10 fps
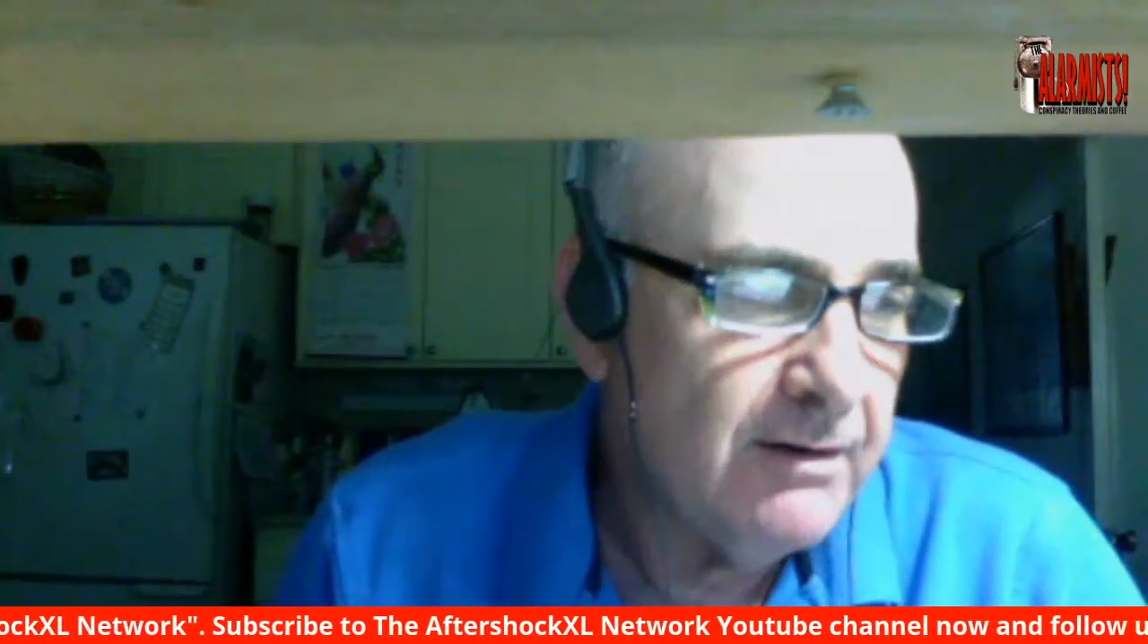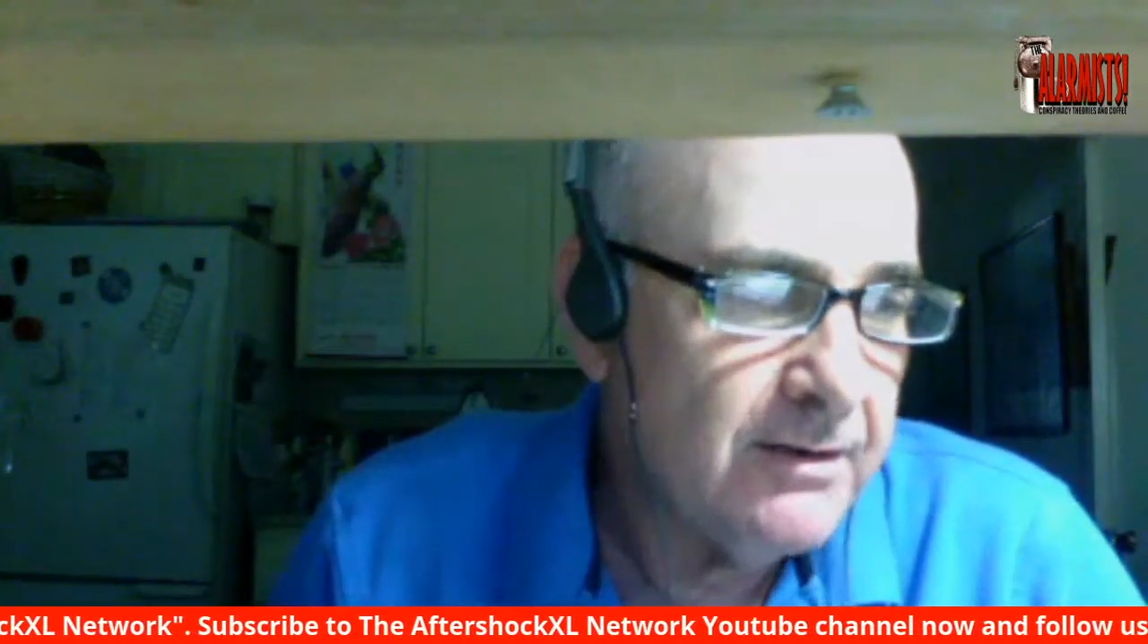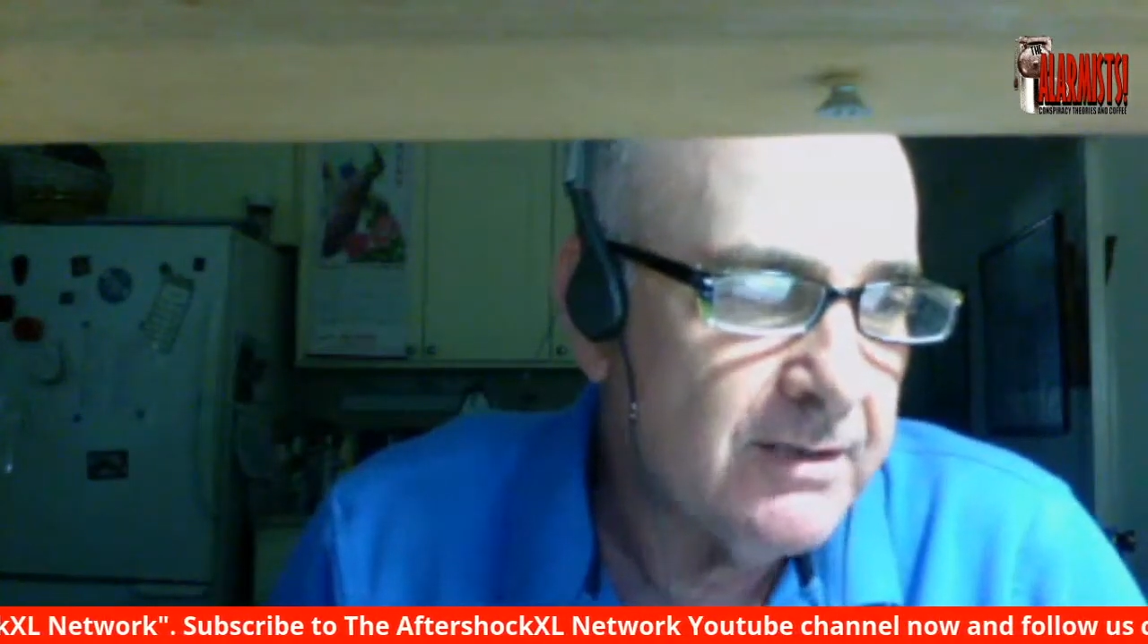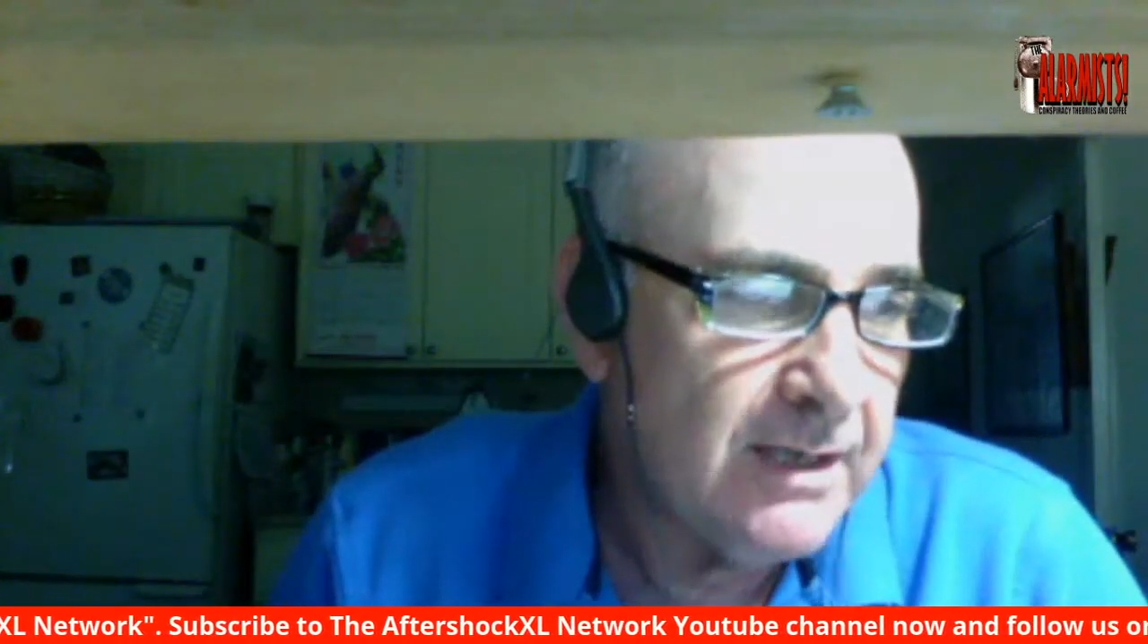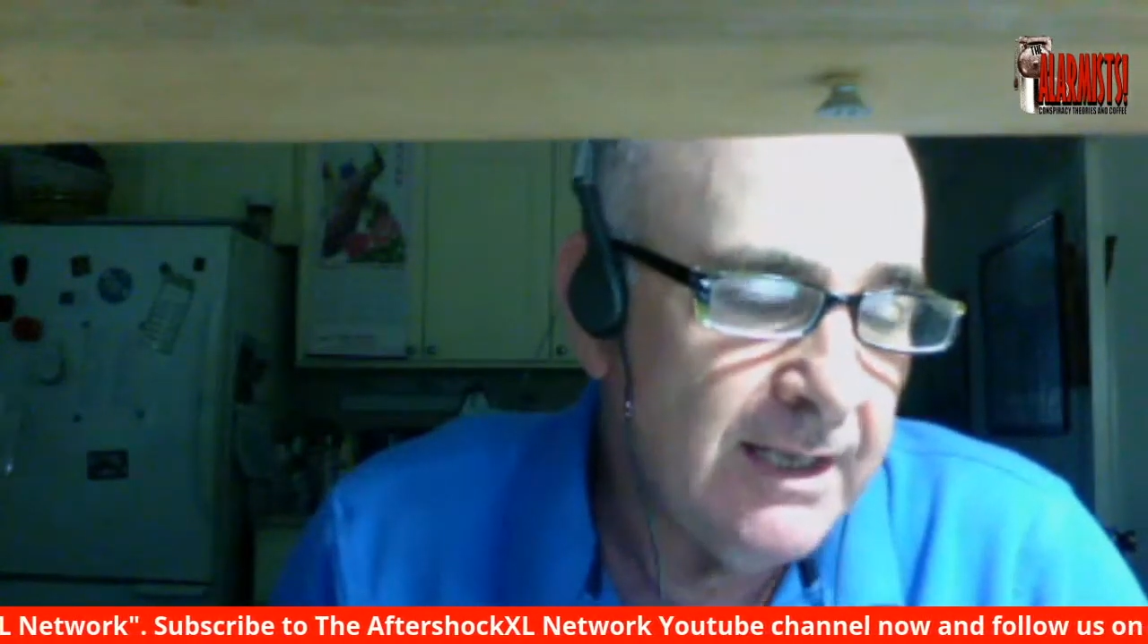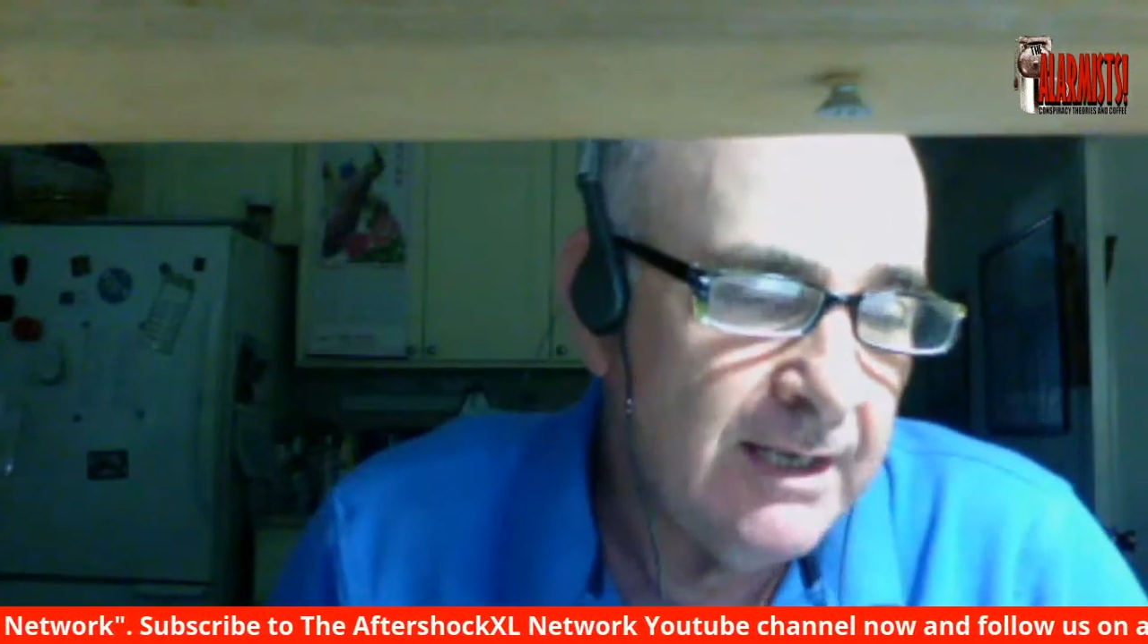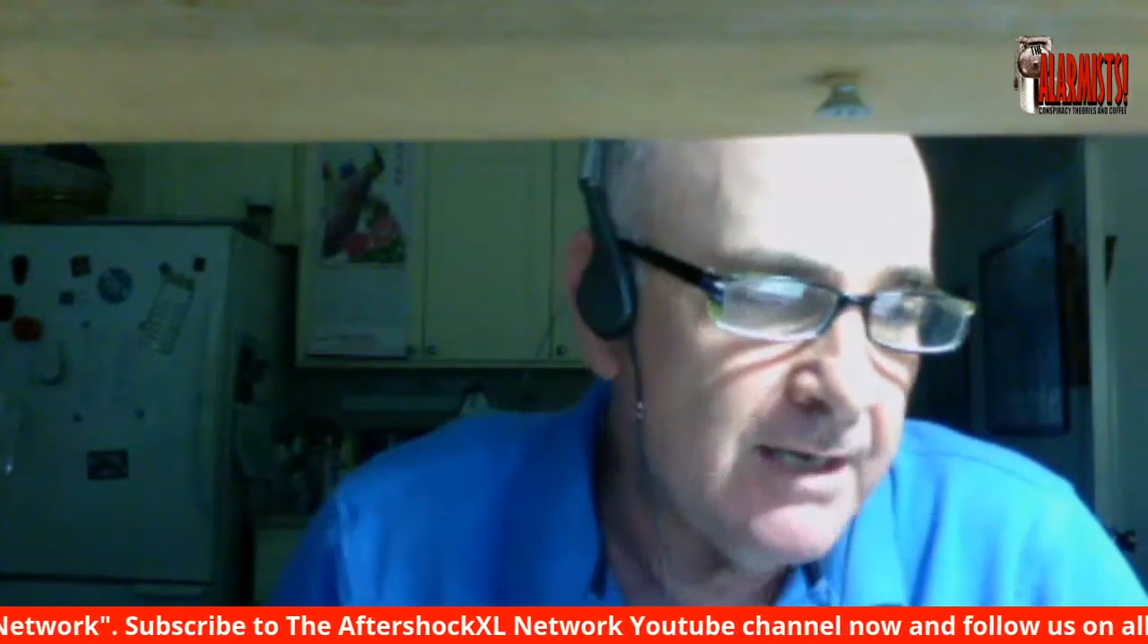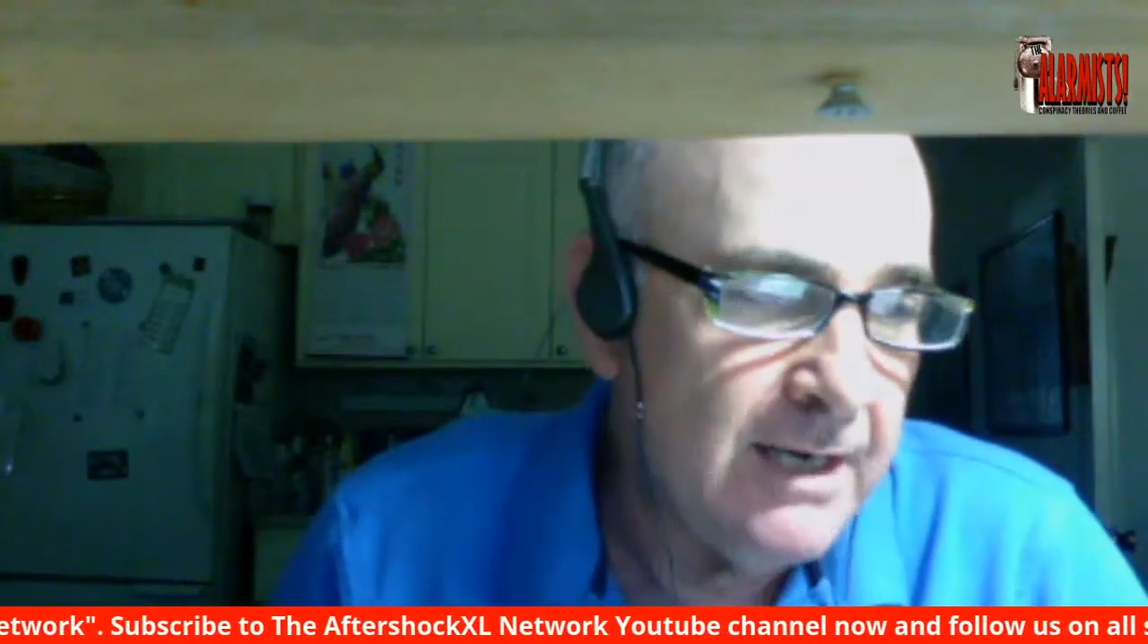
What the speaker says: And I think it's